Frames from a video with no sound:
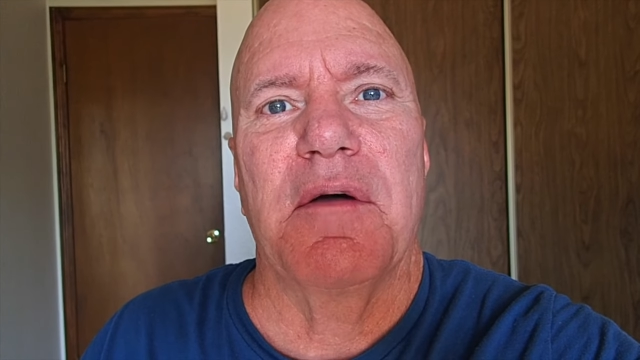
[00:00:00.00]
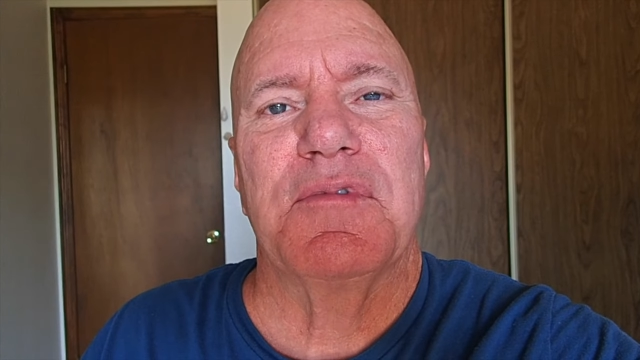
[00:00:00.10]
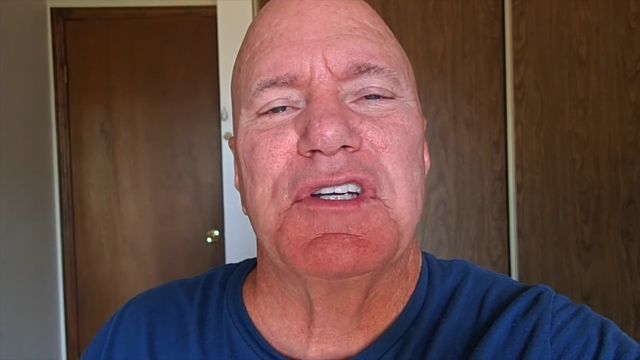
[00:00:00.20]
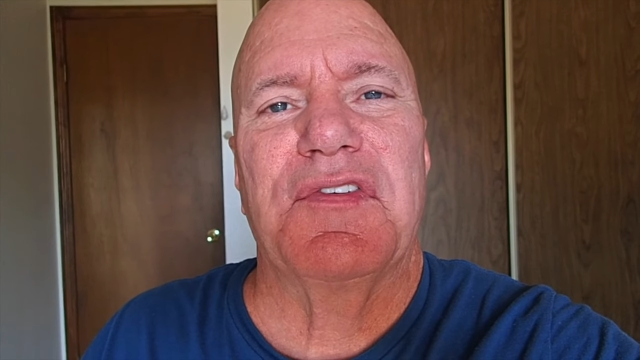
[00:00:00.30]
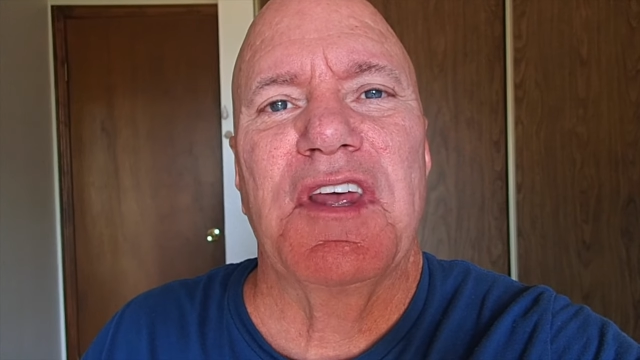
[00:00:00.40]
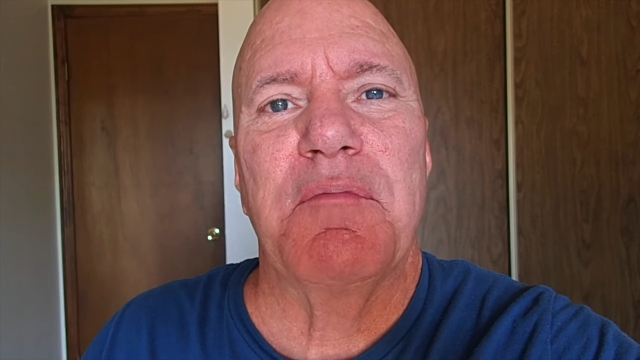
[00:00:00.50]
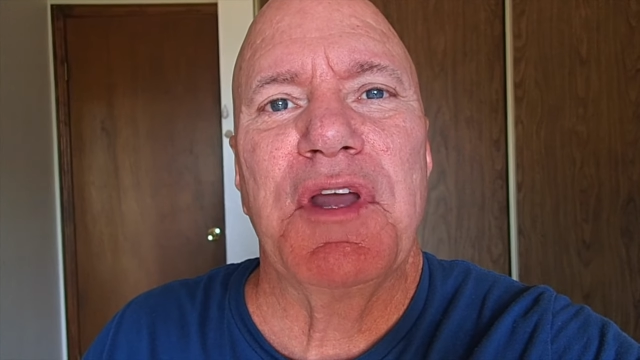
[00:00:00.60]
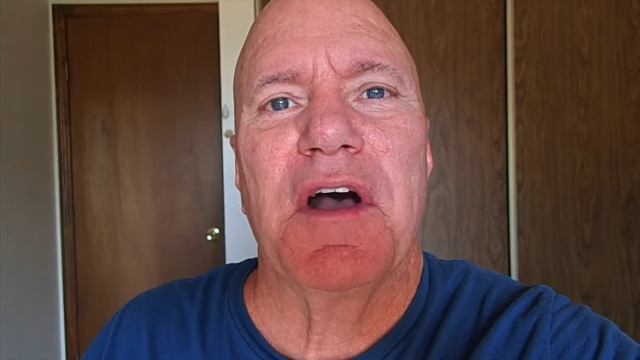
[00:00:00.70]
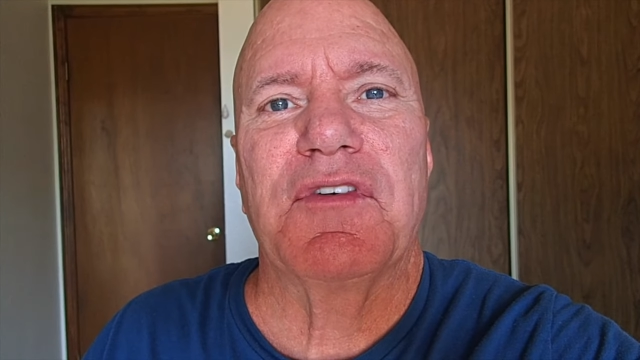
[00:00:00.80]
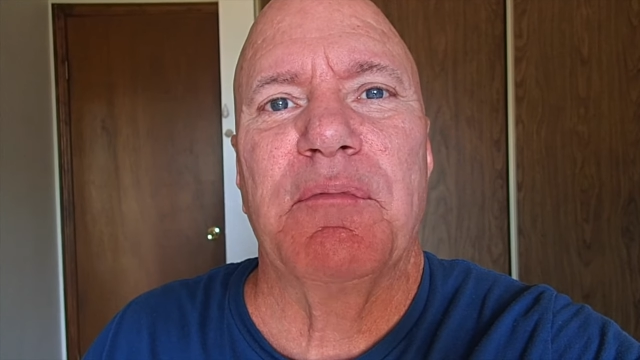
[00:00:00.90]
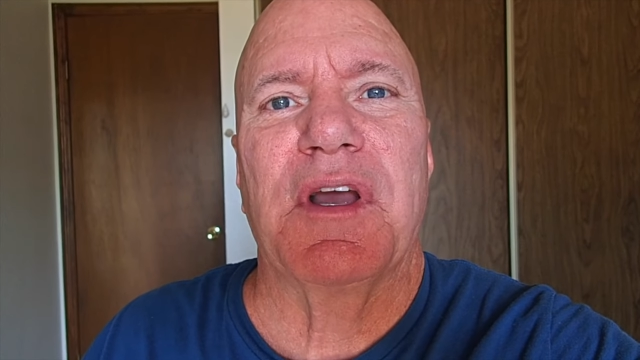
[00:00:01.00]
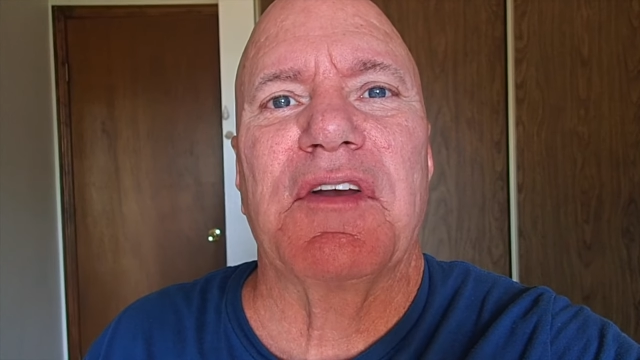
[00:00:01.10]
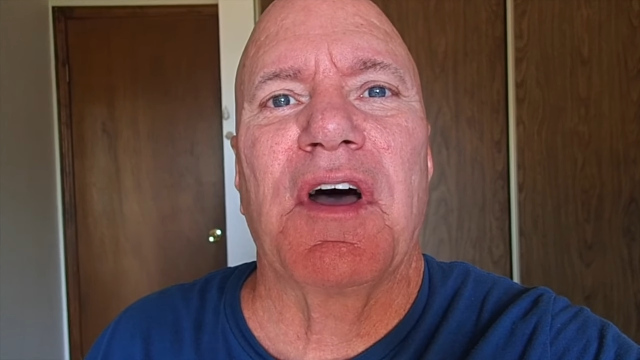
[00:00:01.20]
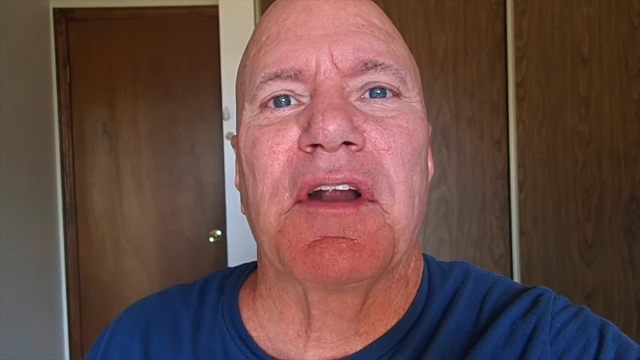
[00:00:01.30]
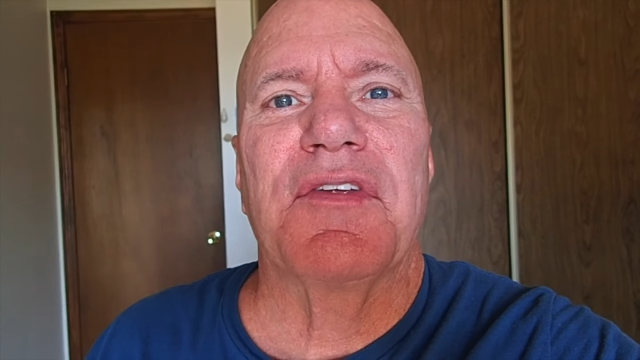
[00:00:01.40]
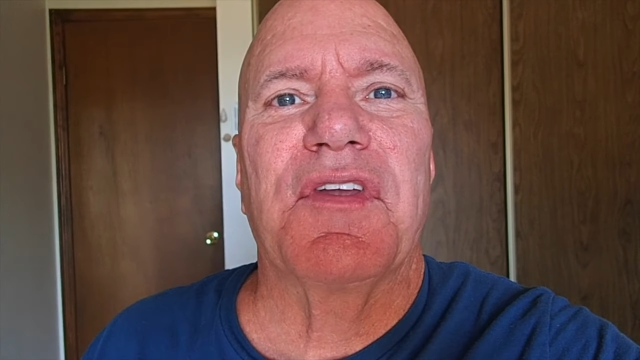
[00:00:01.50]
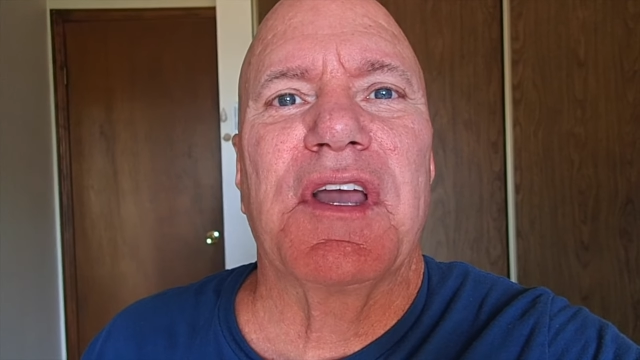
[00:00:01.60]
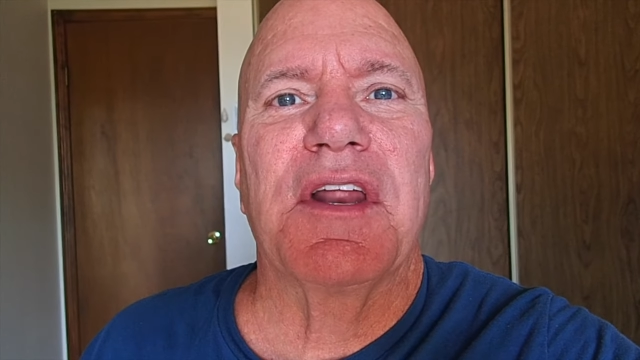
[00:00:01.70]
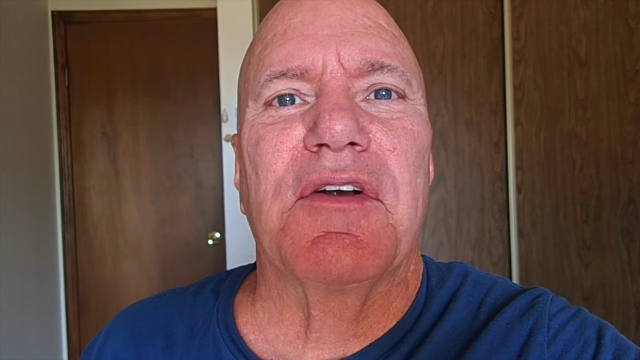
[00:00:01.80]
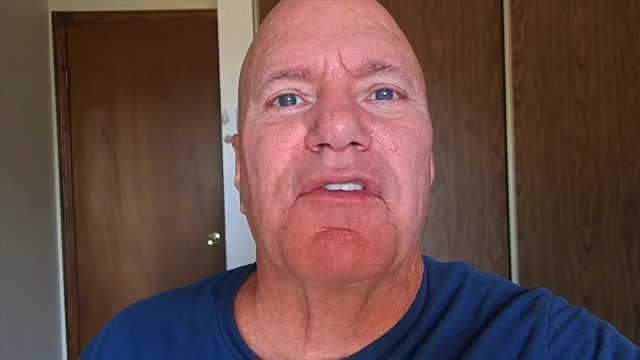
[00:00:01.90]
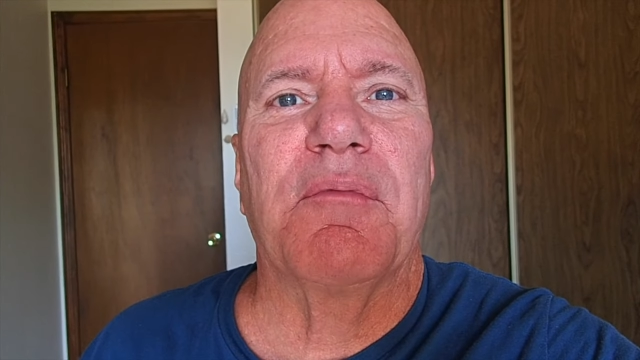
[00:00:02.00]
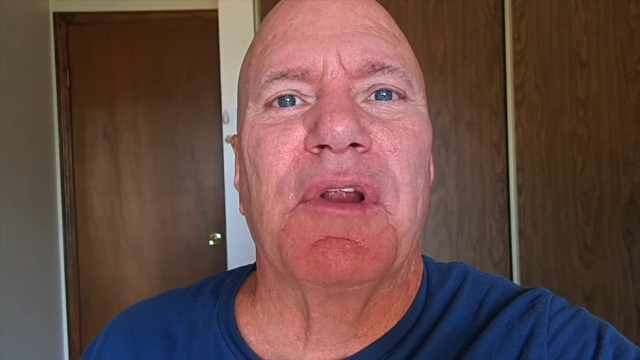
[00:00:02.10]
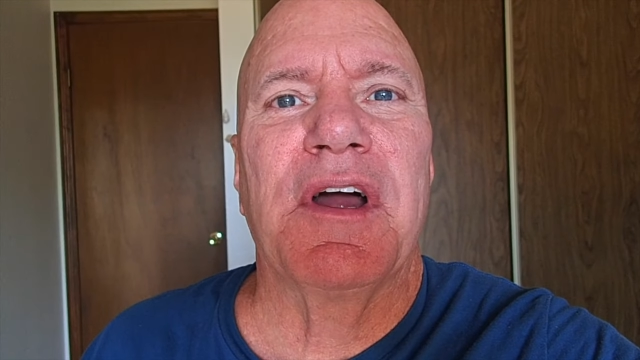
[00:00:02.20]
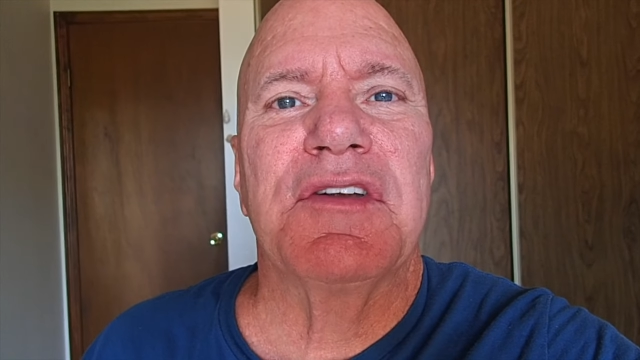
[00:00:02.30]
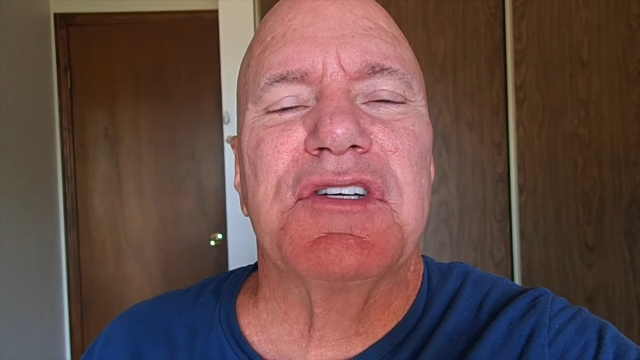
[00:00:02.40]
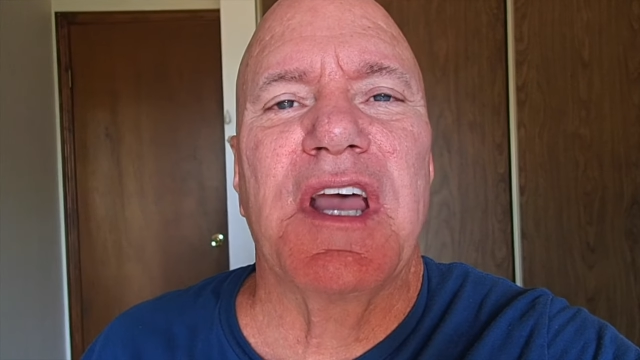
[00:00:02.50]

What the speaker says: She sent me off to McDonald's to get her some lunch,